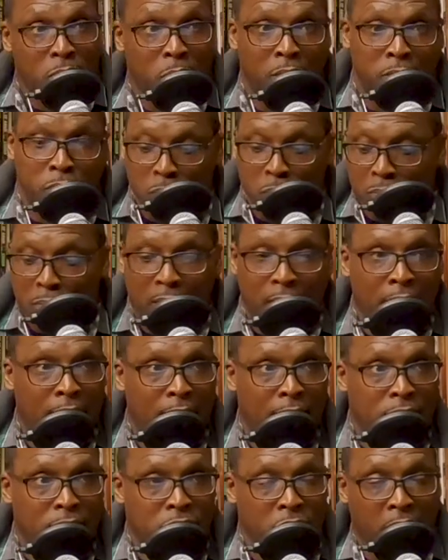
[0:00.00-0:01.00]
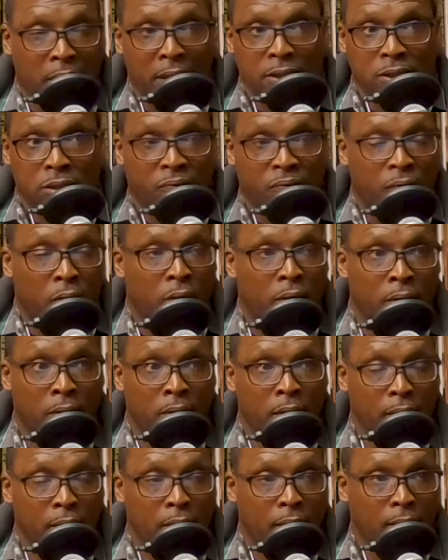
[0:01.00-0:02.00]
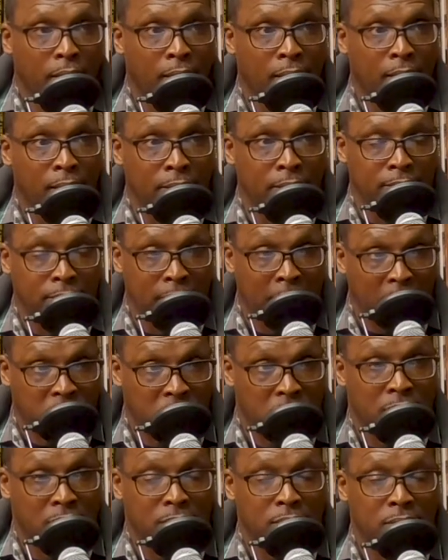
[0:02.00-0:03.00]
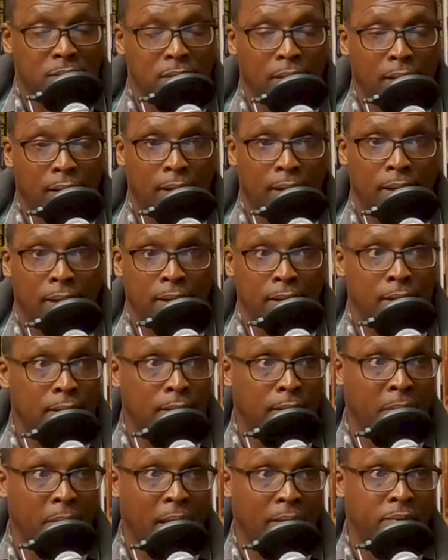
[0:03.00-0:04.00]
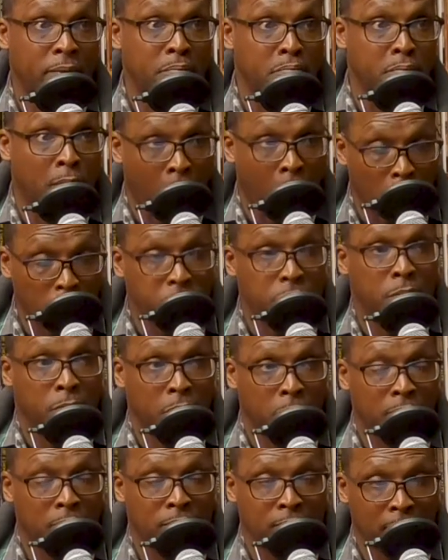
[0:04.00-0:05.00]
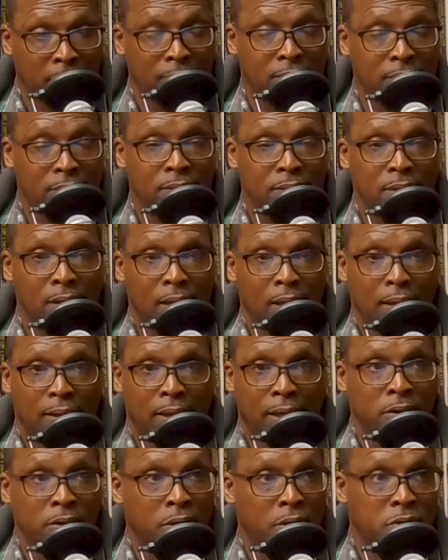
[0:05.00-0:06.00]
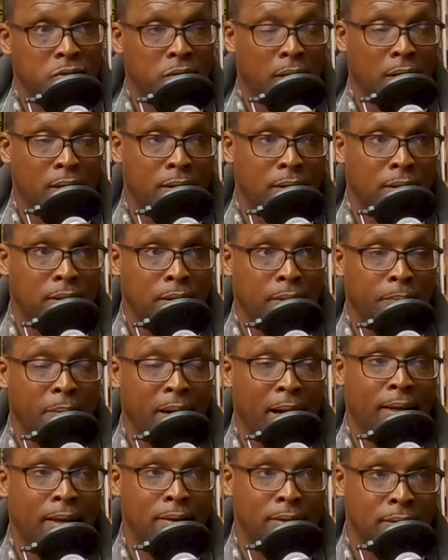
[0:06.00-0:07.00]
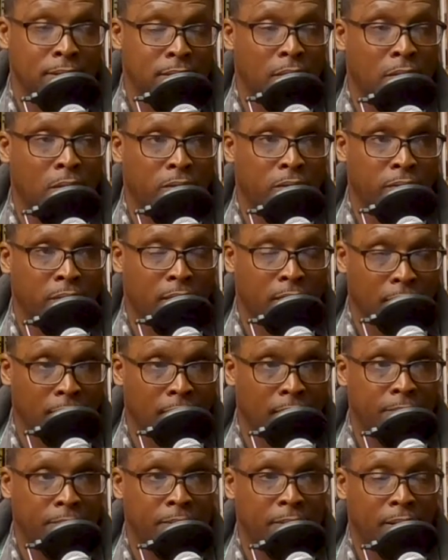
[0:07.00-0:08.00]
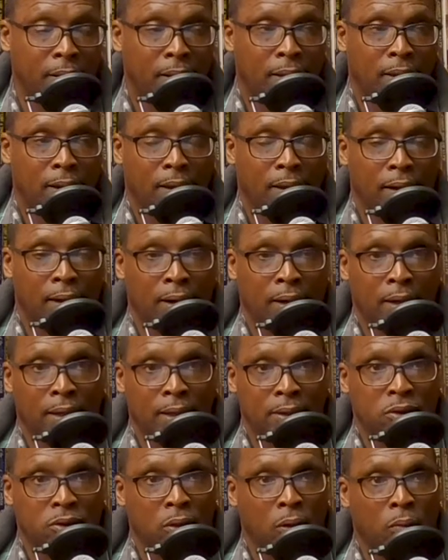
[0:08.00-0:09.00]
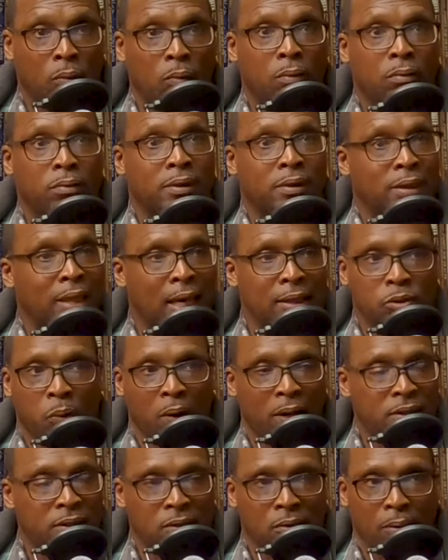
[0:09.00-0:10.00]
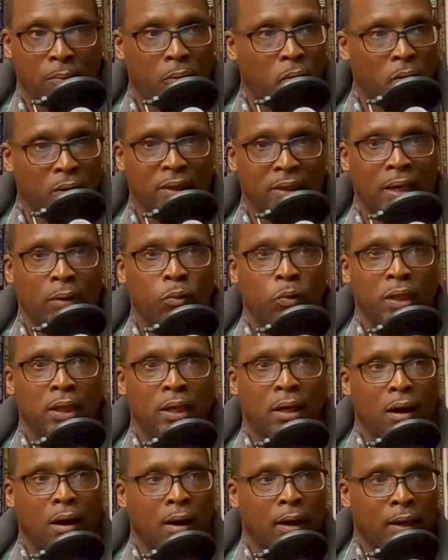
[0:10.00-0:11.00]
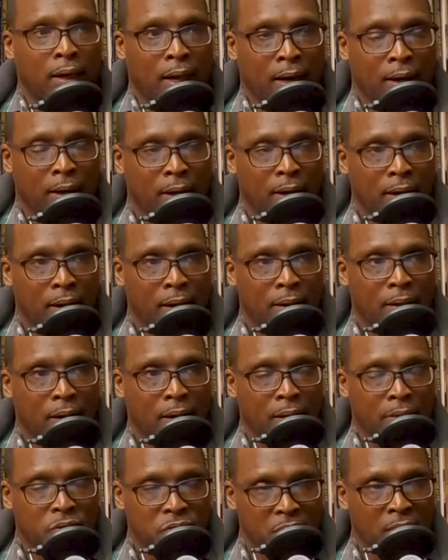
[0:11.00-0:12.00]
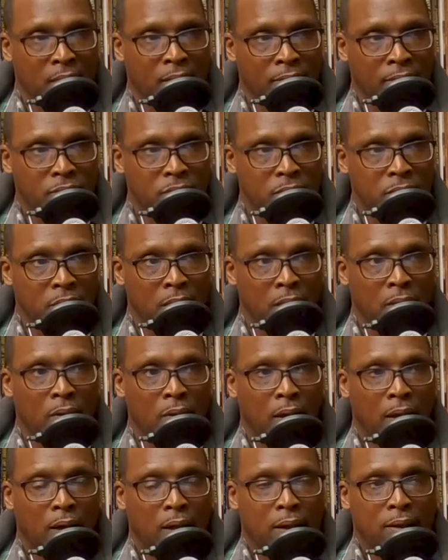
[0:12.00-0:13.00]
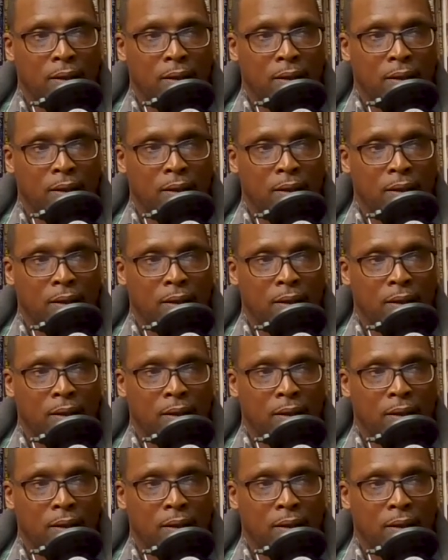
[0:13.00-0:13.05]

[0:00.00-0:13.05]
to it. You may transfer addictions and end up having multiple addictions that you're struggling and battling to overcome. And so that's why it's so important that we guard ourselves, you know,